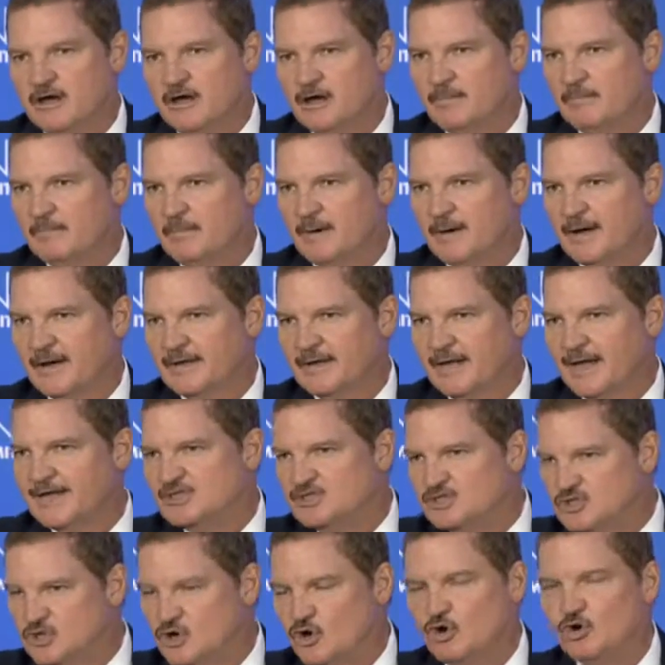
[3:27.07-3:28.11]
by
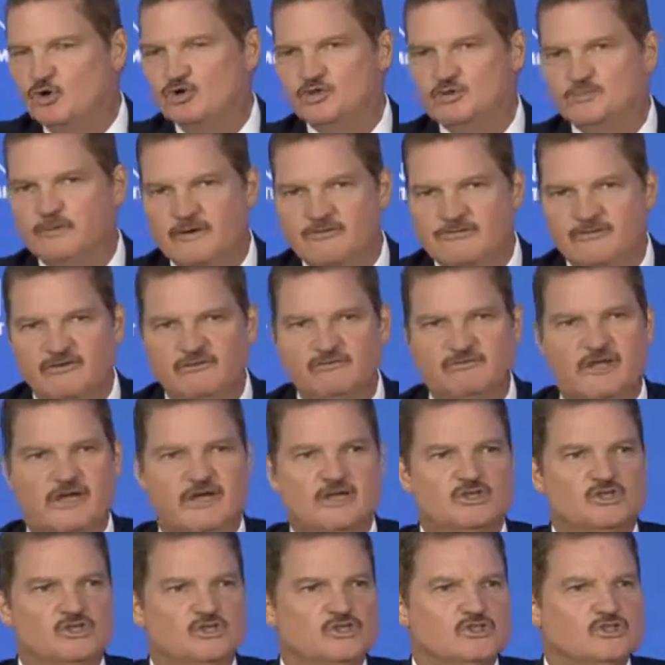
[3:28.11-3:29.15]
NGOs, by
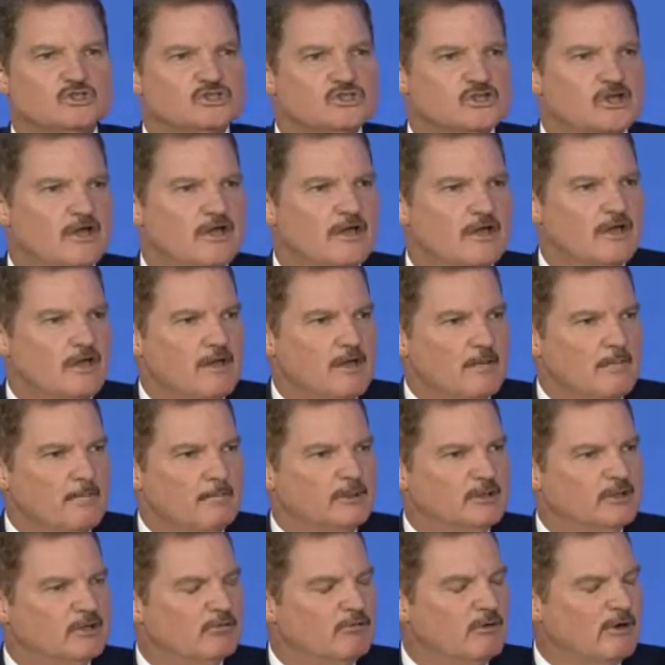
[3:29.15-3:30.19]
foundations,
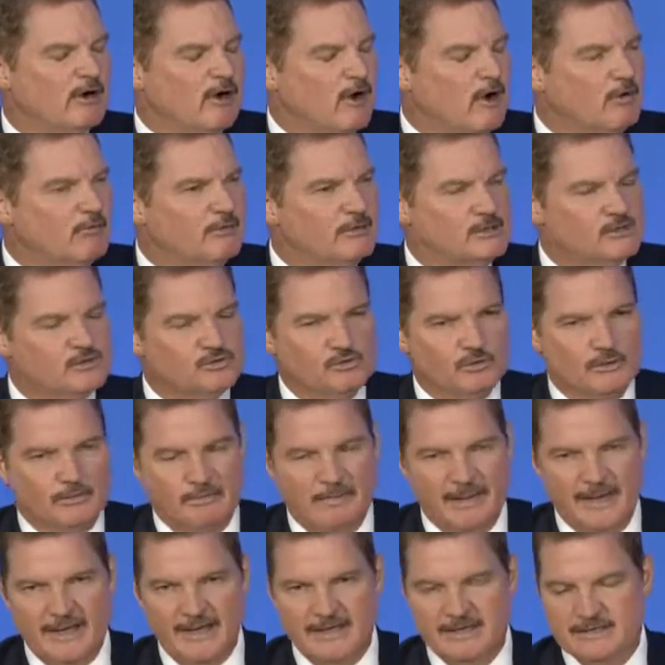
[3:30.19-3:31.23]
but there will always
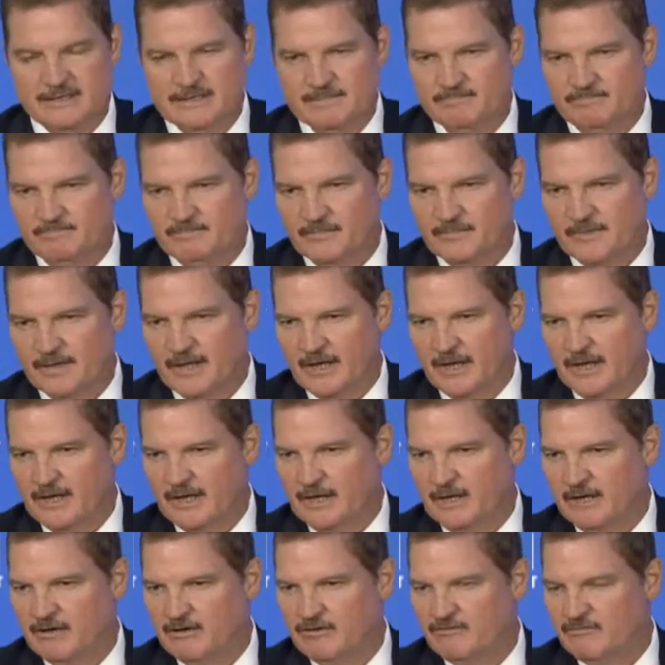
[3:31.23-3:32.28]
remain
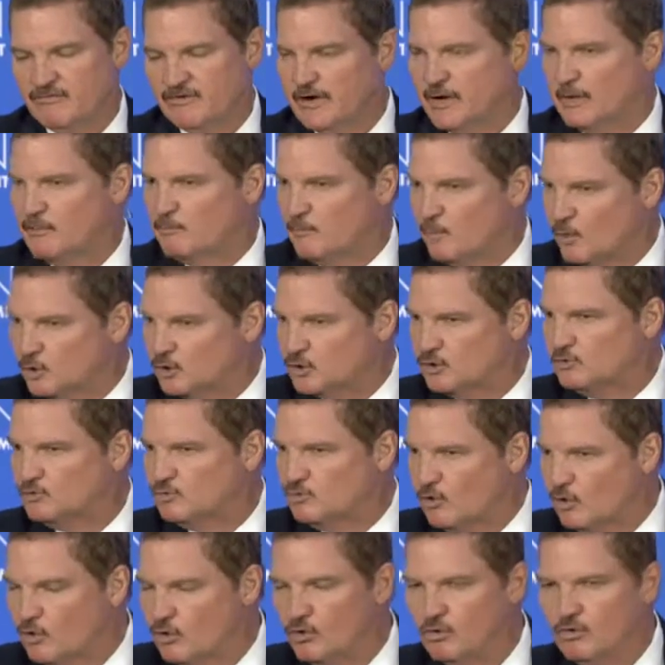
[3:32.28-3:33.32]
a very important
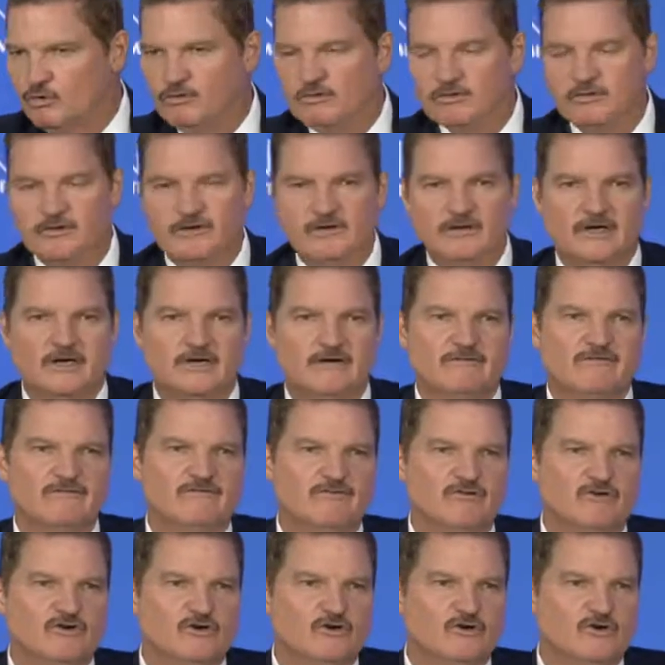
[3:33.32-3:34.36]
role
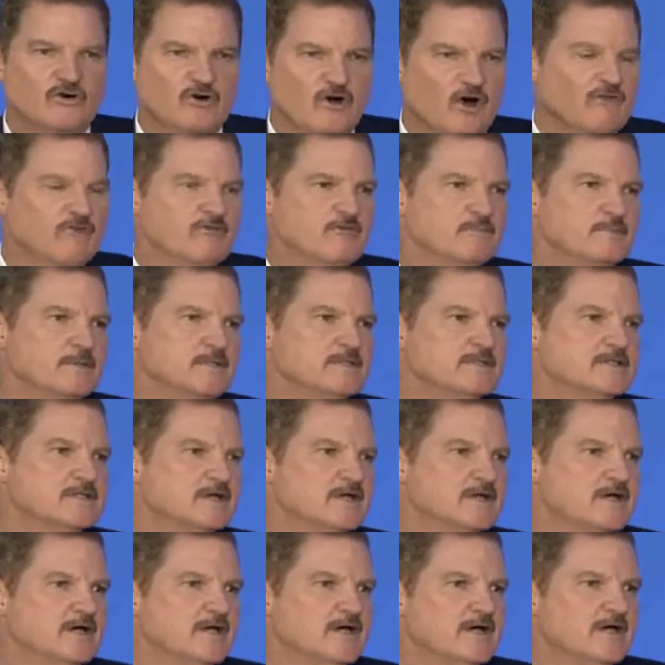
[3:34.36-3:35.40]
for government.
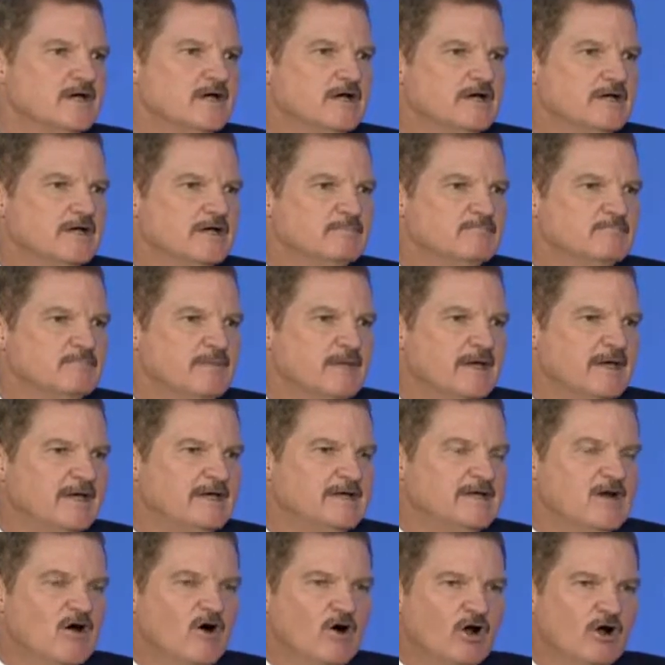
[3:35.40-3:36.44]

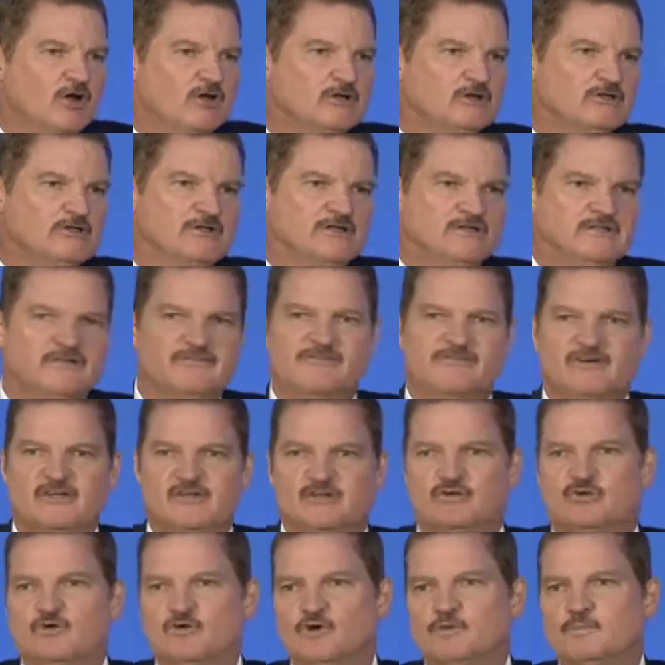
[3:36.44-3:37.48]
In all the
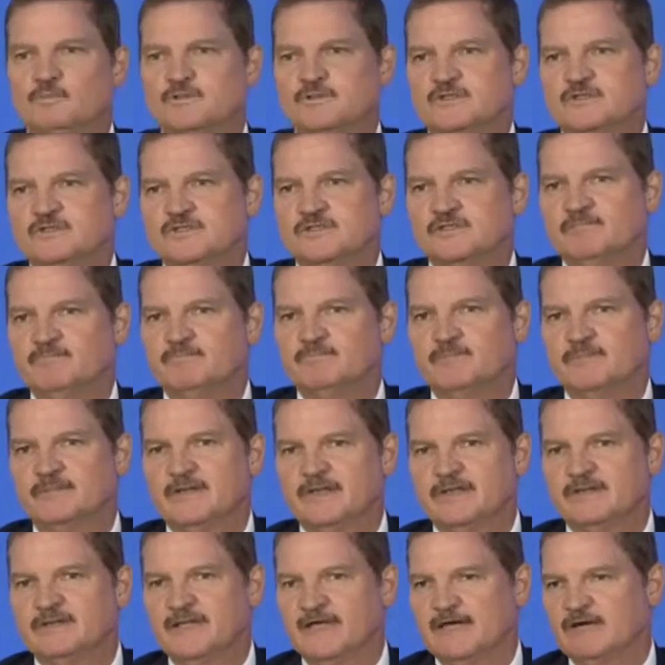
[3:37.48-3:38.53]
different groups
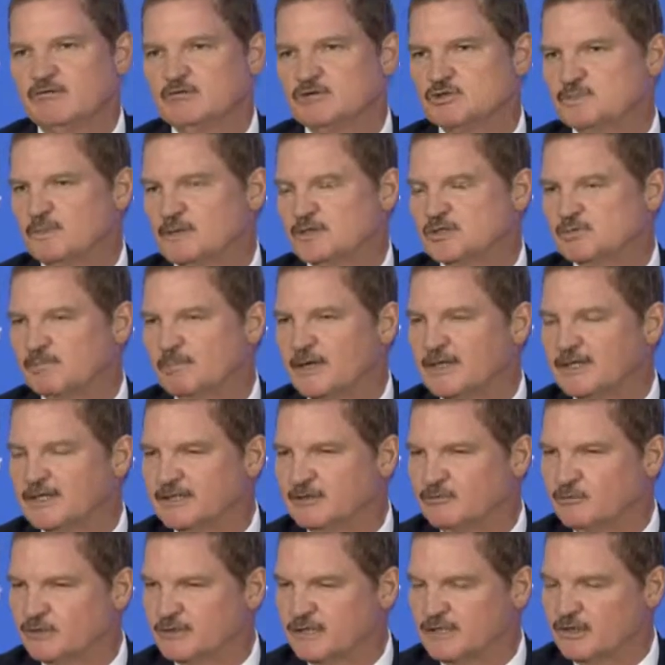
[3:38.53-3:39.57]
that take
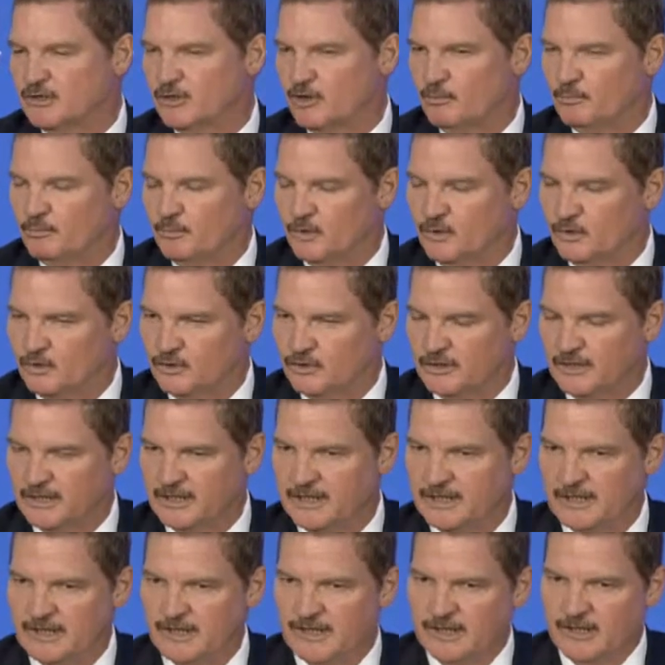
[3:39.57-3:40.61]
responsibility within a community,
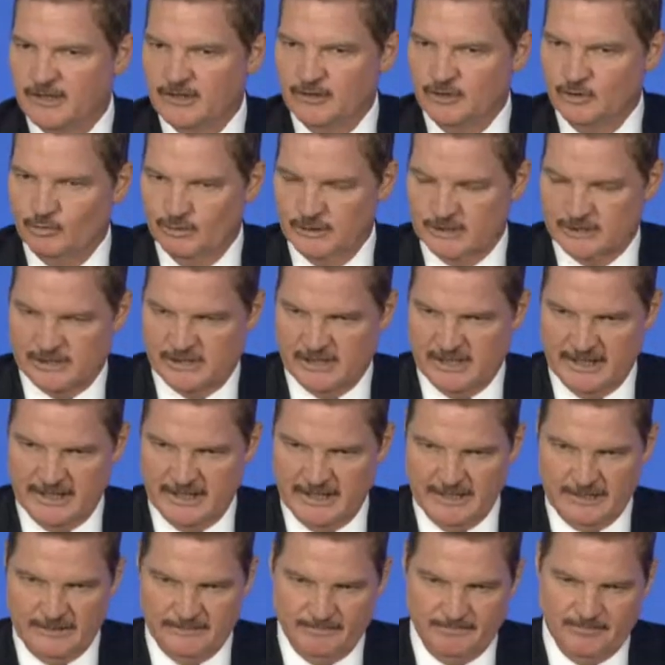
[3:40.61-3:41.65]
you will
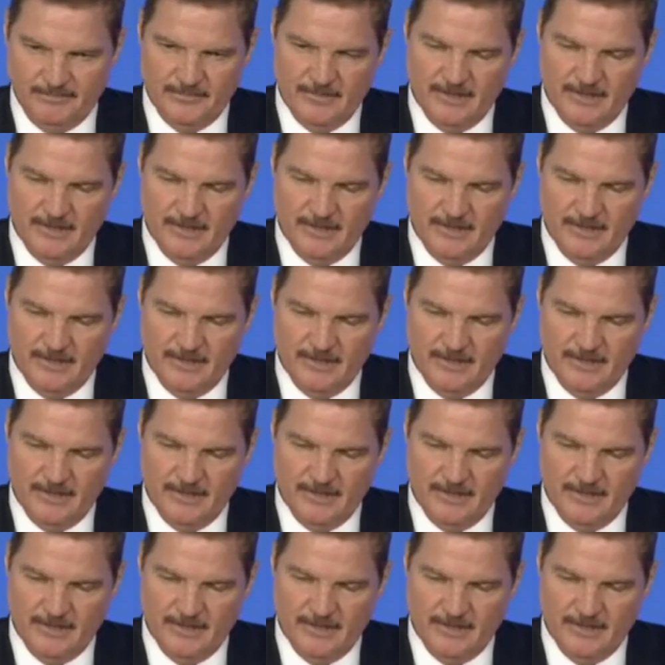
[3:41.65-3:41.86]
see